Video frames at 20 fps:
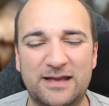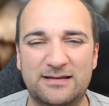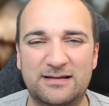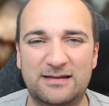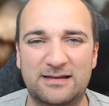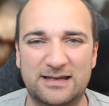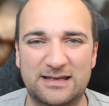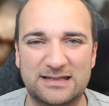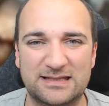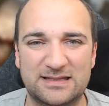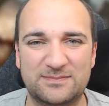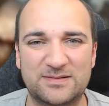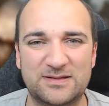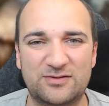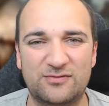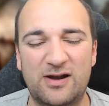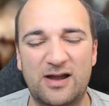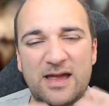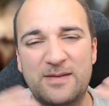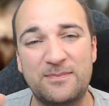forget to like and
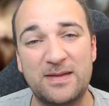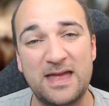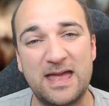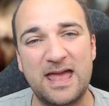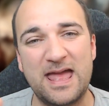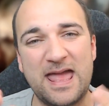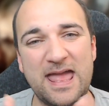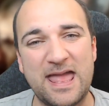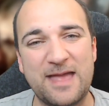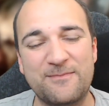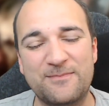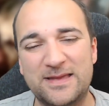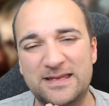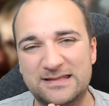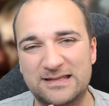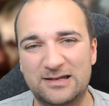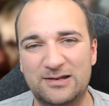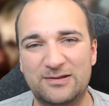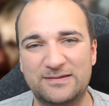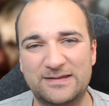subscribe. It
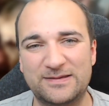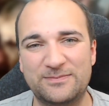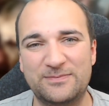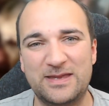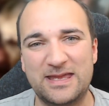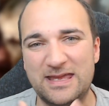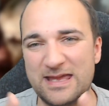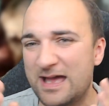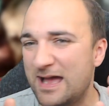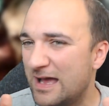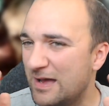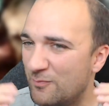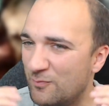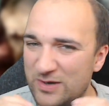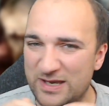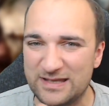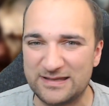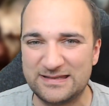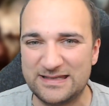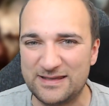means a lot to me.
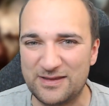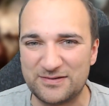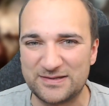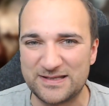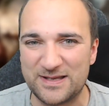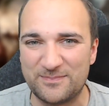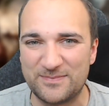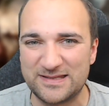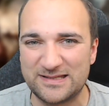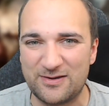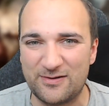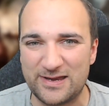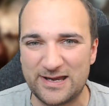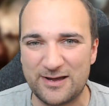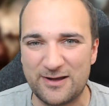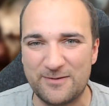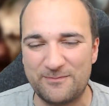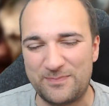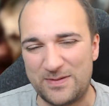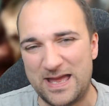We can see those numbers going
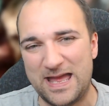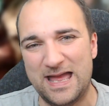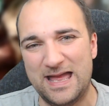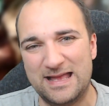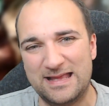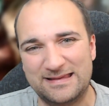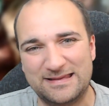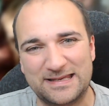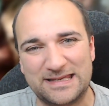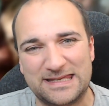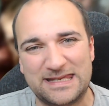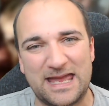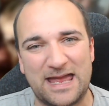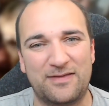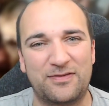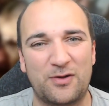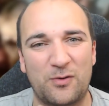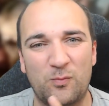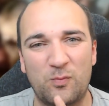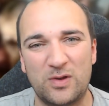up, and
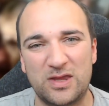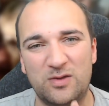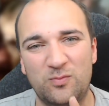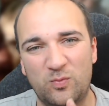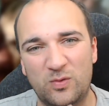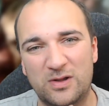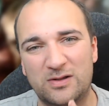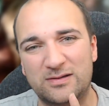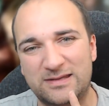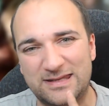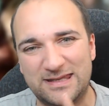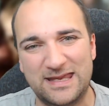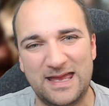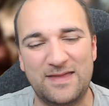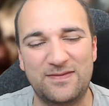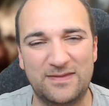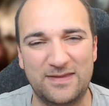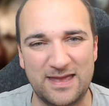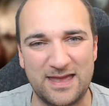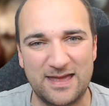together we will
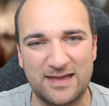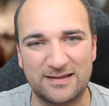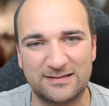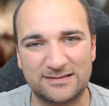get there.